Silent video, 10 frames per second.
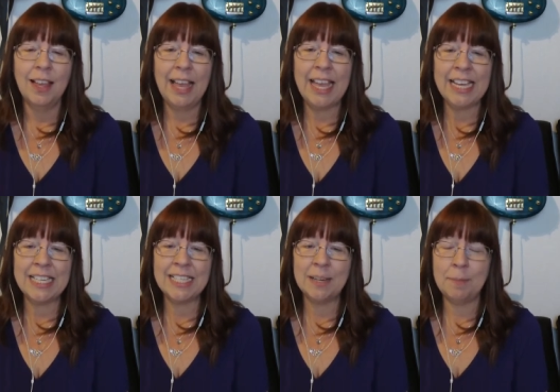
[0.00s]

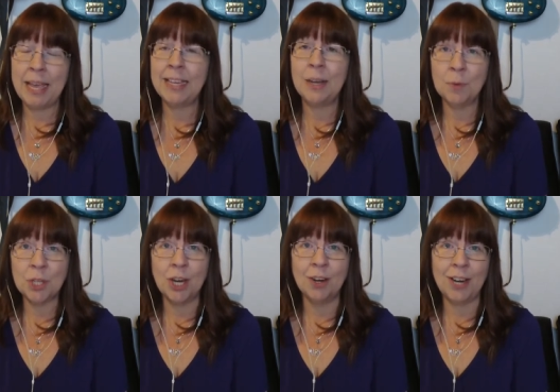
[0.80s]
And man, it
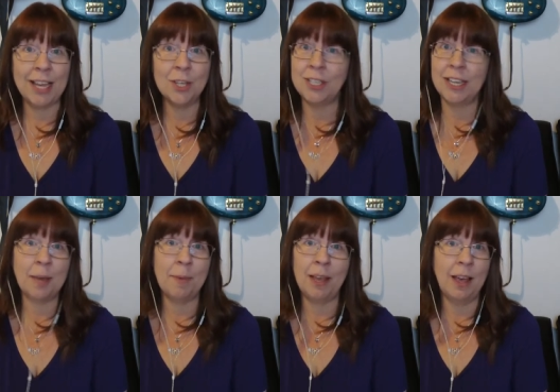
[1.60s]
was hard. I couldn't
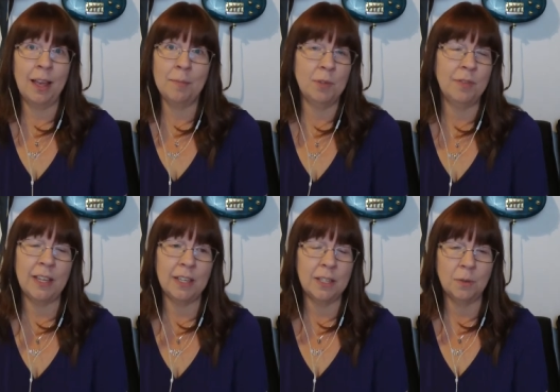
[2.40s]
get my
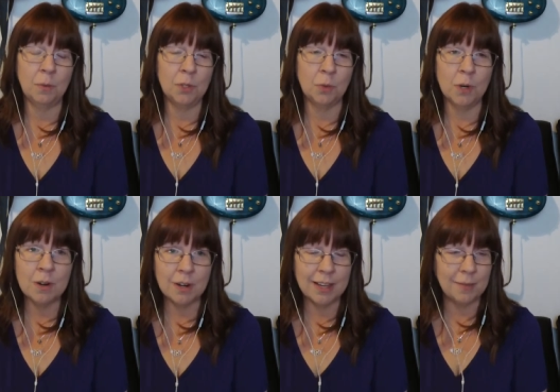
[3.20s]
iMovie to, to
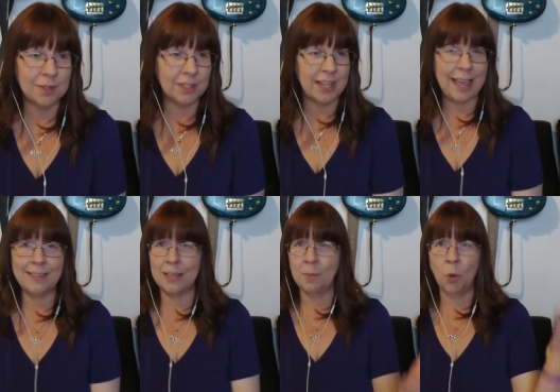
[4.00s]
work. It was
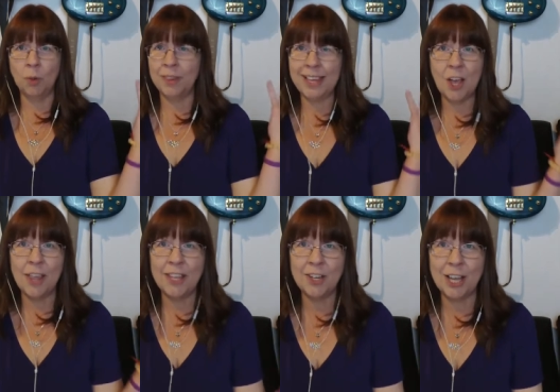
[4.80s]
had some old thing
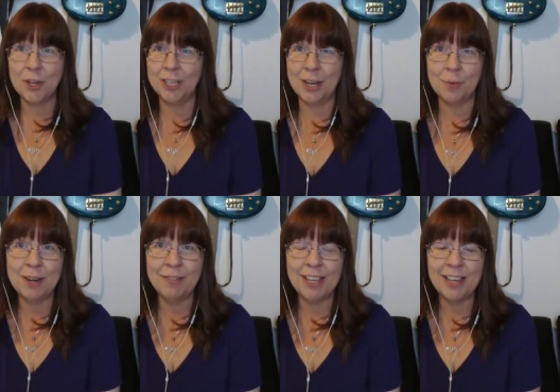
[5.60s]
on there and I couldn't get
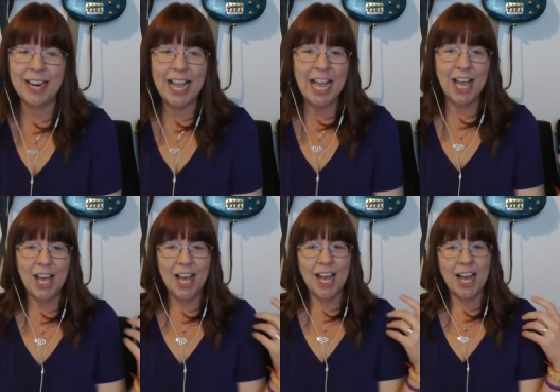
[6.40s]
rid of it.
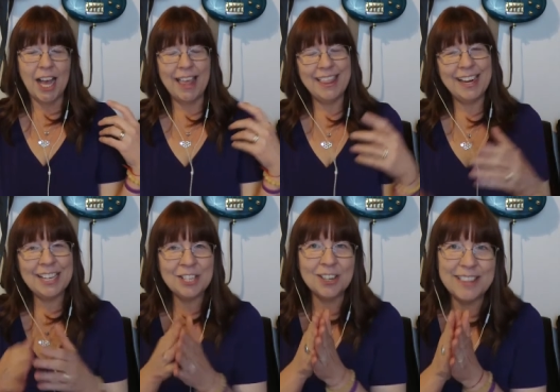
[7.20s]
And then
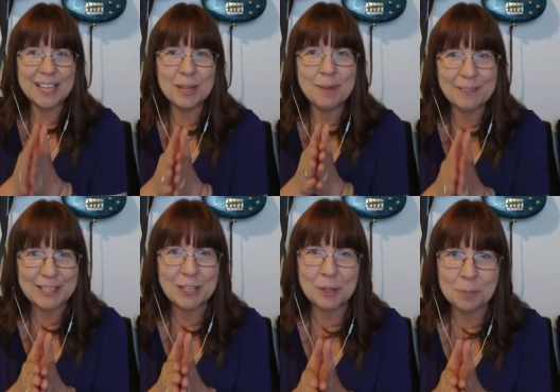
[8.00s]
I started thinking about
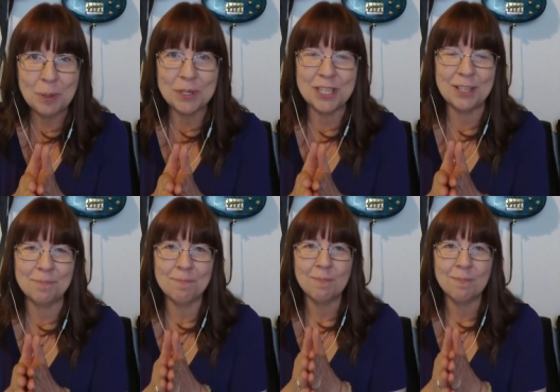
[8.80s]
this other person.